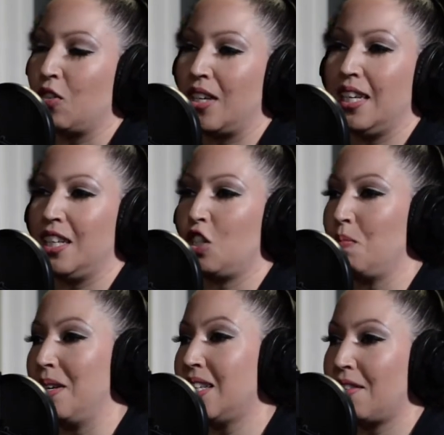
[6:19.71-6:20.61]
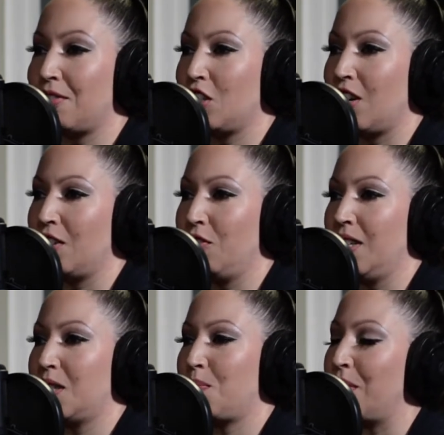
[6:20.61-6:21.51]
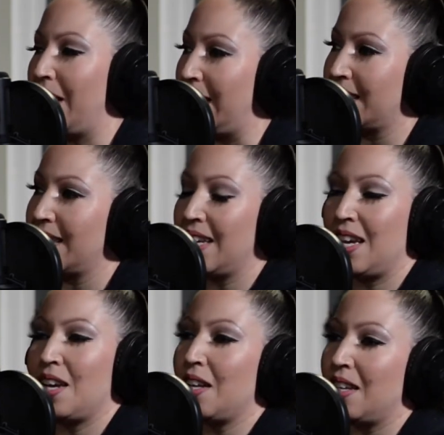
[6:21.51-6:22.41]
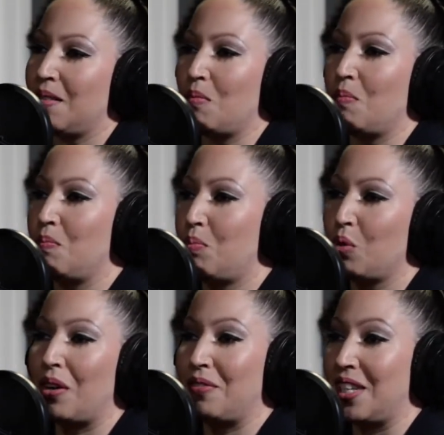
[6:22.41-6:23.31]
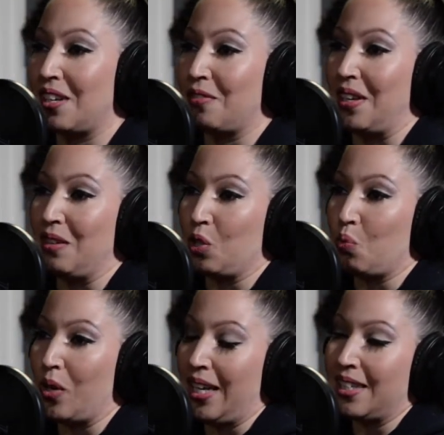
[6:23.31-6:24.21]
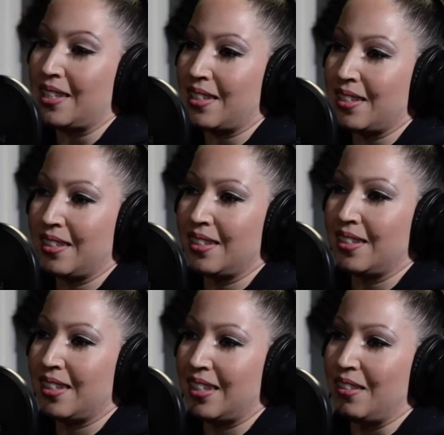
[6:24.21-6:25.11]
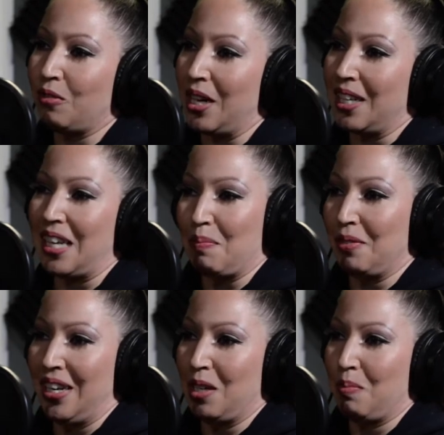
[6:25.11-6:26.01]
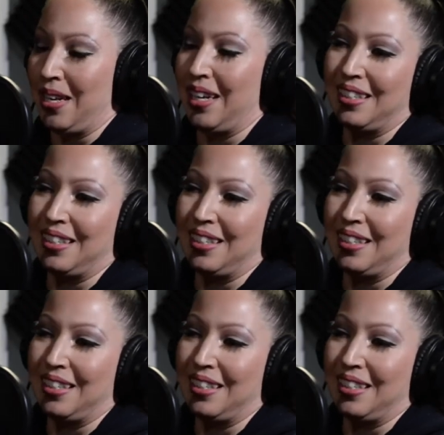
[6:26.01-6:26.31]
You can get into many different genres, but boudoir photography was what what captivated me.